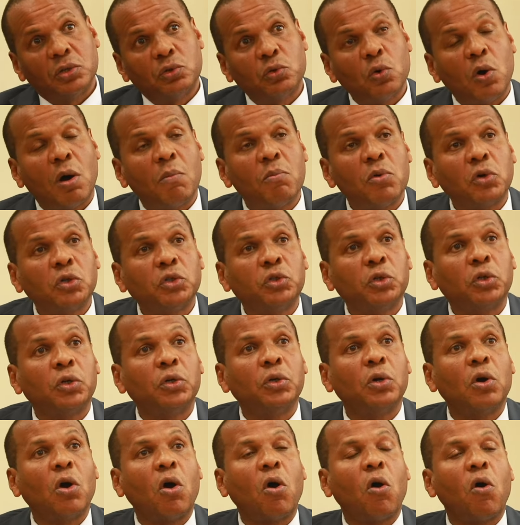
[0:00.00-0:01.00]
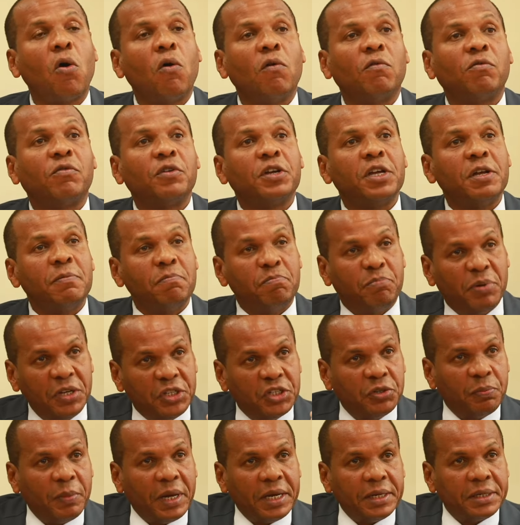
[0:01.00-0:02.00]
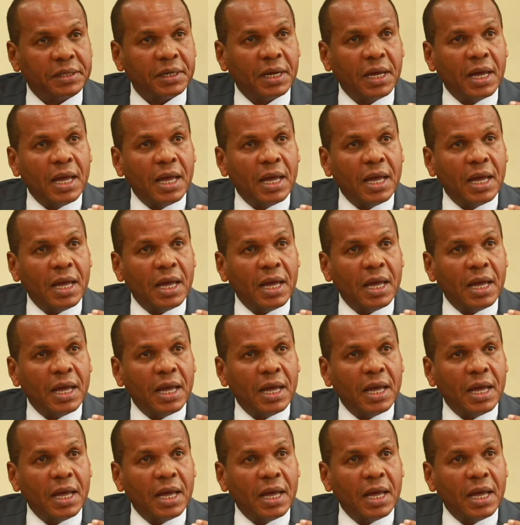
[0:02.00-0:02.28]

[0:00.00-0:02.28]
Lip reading: to a motion of impeachment.